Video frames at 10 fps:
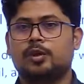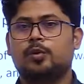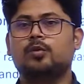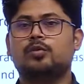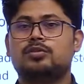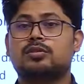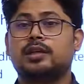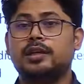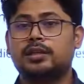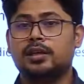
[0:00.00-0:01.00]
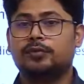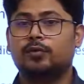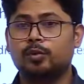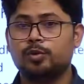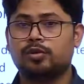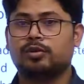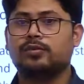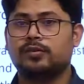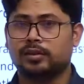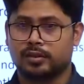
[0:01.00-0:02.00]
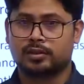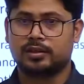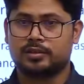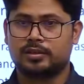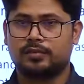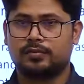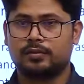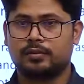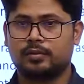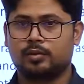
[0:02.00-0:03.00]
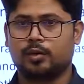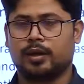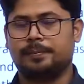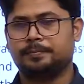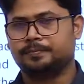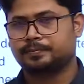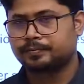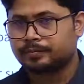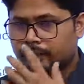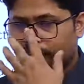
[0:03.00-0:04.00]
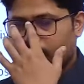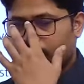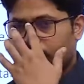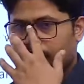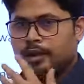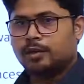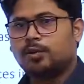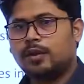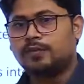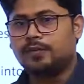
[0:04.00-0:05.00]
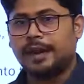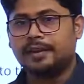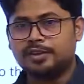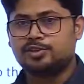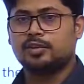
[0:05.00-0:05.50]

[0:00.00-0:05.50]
to study the evolution of Earth itself. Okay, so if any